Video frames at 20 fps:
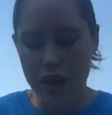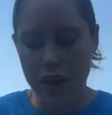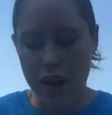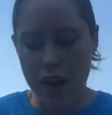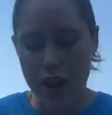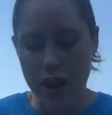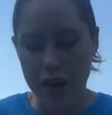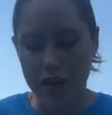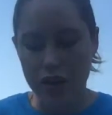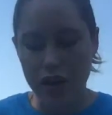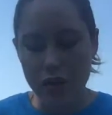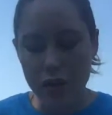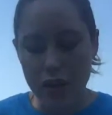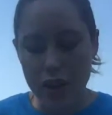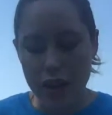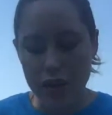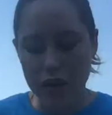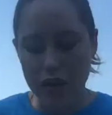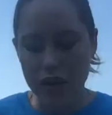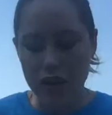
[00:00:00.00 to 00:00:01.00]

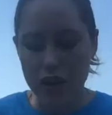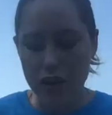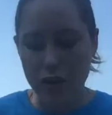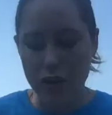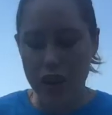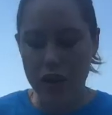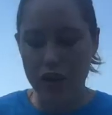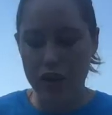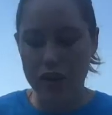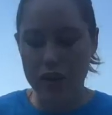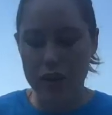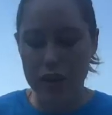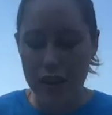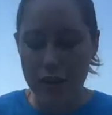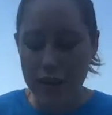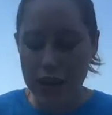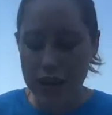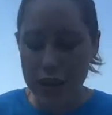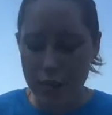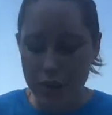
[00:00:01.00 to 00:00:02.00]

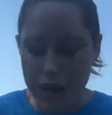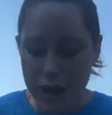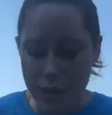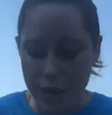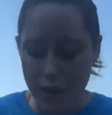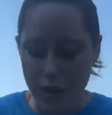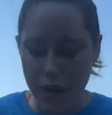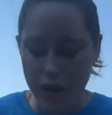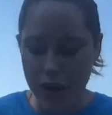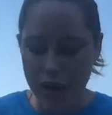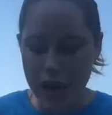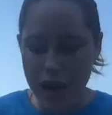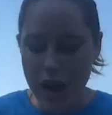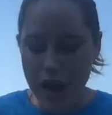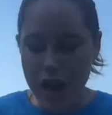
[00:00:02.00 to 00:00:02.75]
2,270 people,